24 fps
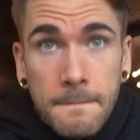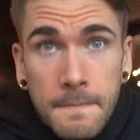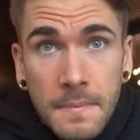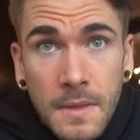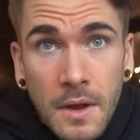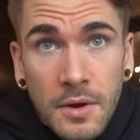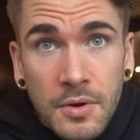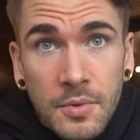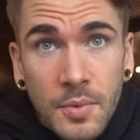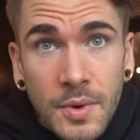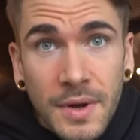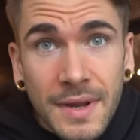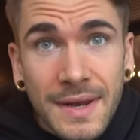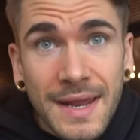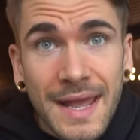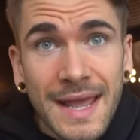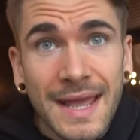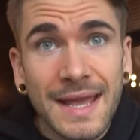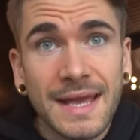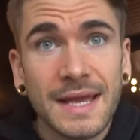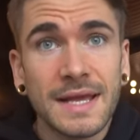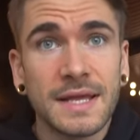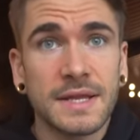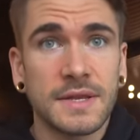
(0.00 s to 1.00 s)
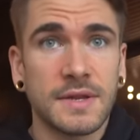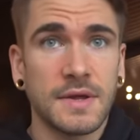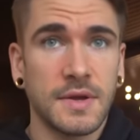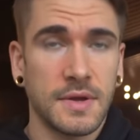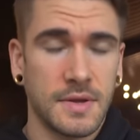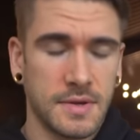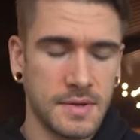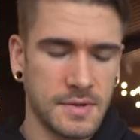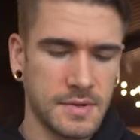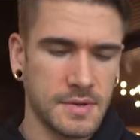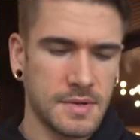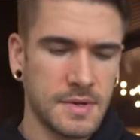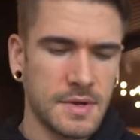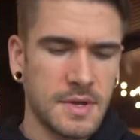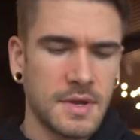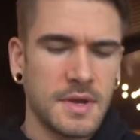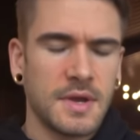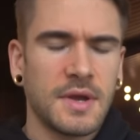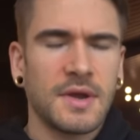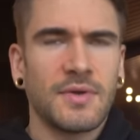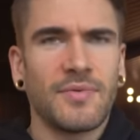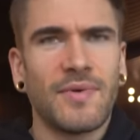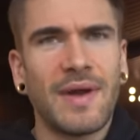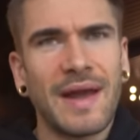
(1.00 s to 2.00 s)
Already won and
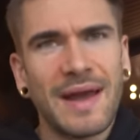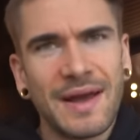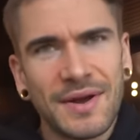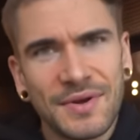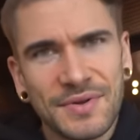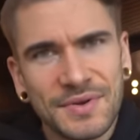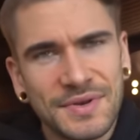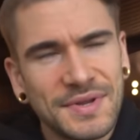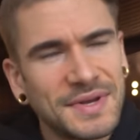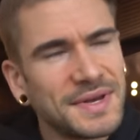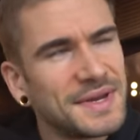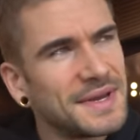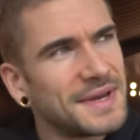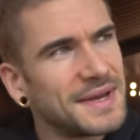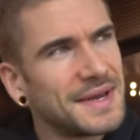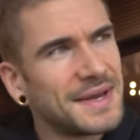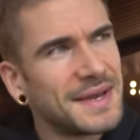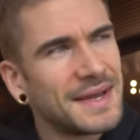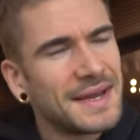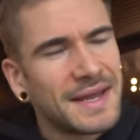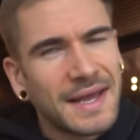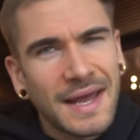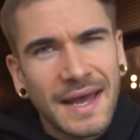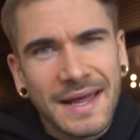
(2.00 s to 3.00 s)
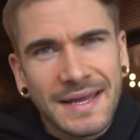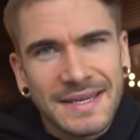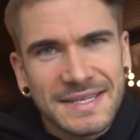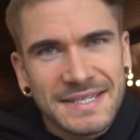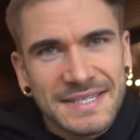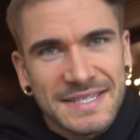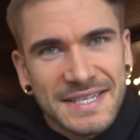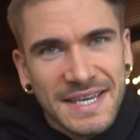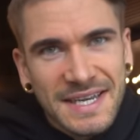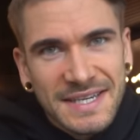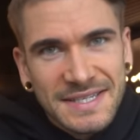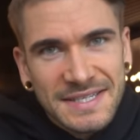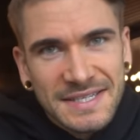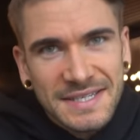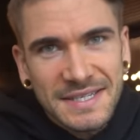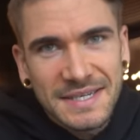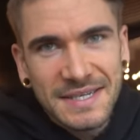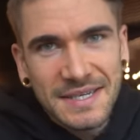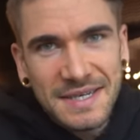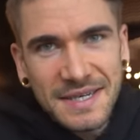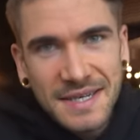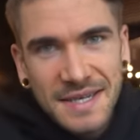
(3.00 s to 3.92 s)
round, I think 6.